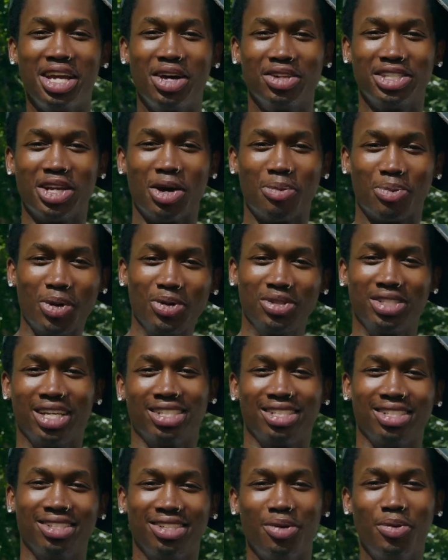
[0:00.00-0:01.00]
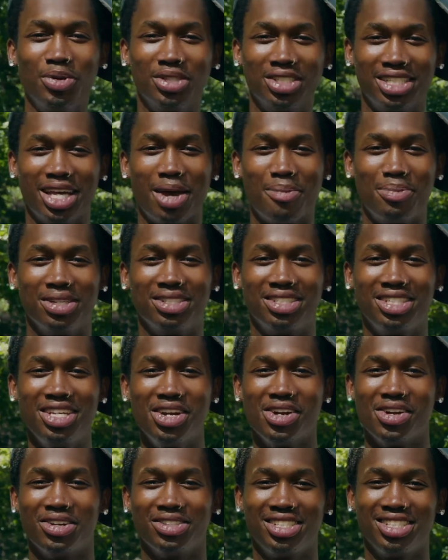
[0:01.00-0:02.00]
downtown protesting, and we just happened to
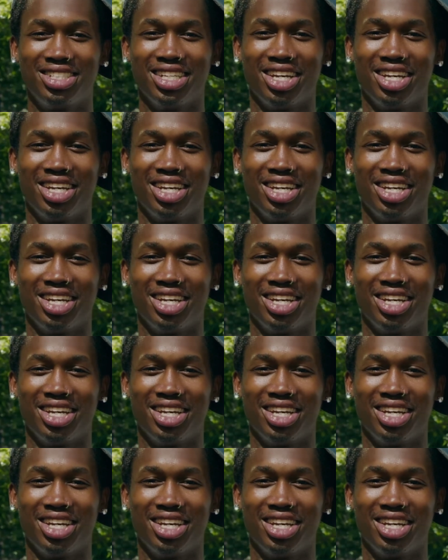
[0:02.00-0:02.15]
see her, and she